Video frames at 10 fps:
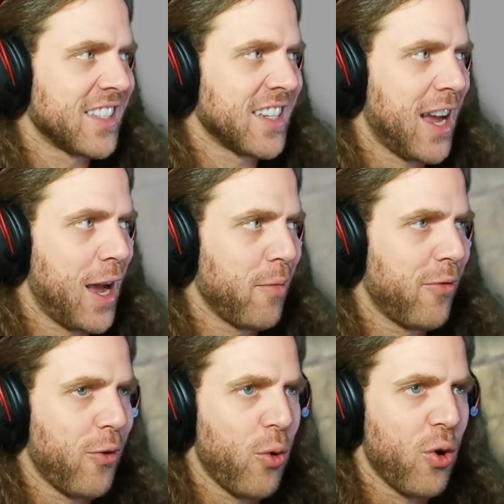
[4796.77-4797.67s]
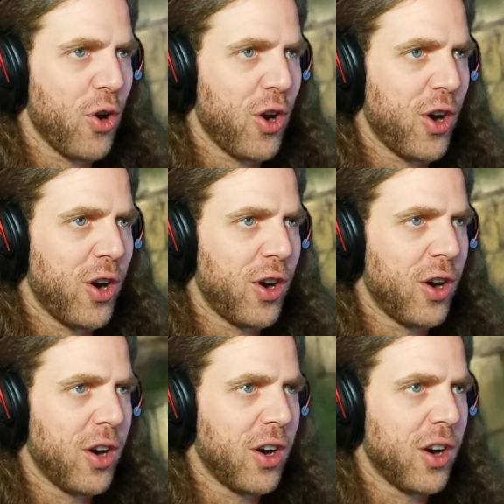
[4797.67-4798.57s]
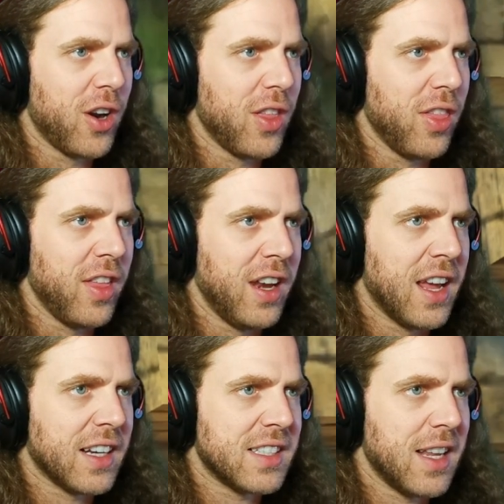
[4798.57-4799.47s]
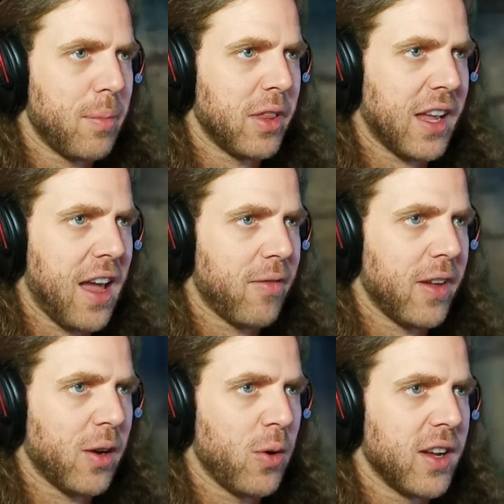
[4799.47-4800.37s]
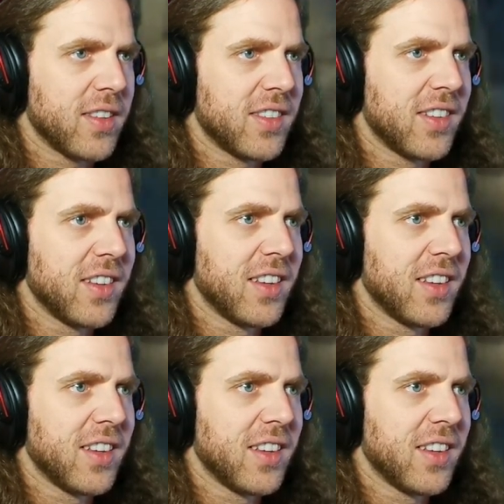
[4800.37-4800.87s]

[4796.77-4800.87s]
time for the next step in the cafe quest.